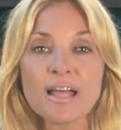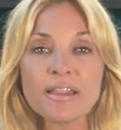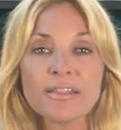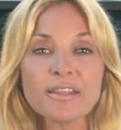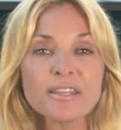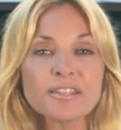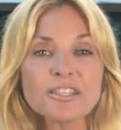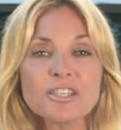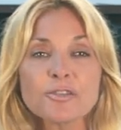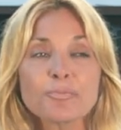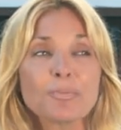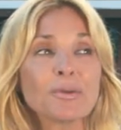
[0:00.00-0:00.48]

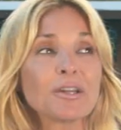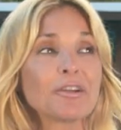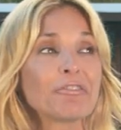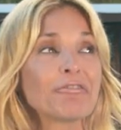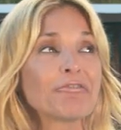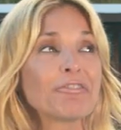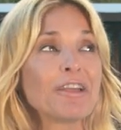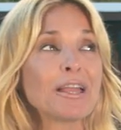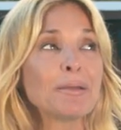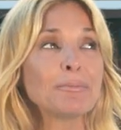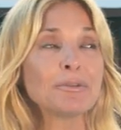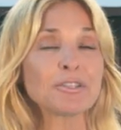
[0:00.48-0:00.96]
This has been a
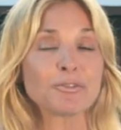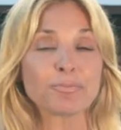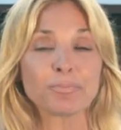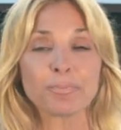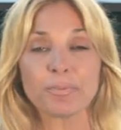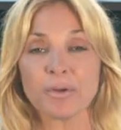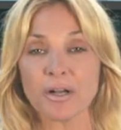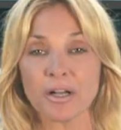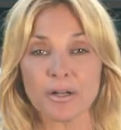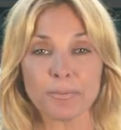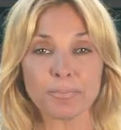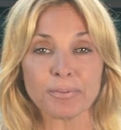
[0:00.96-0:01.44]
famous
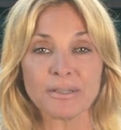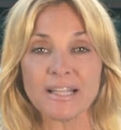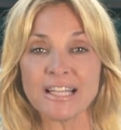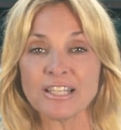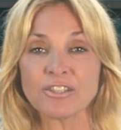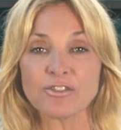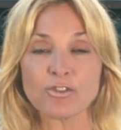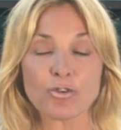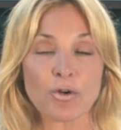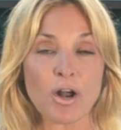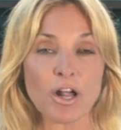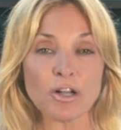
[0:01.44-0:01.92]
uh,
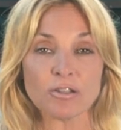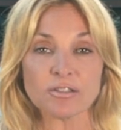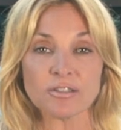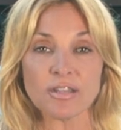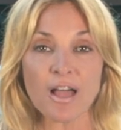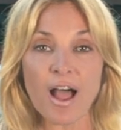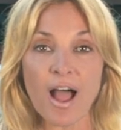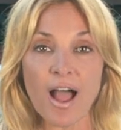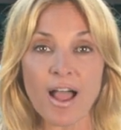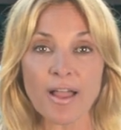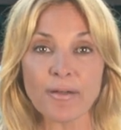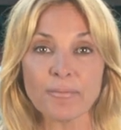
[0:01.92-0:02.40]
place throughout
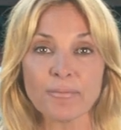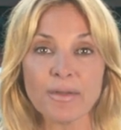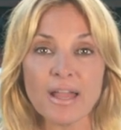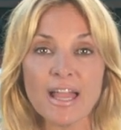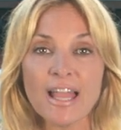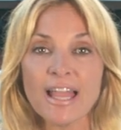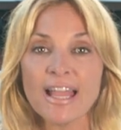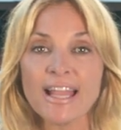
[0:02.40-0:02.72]
time.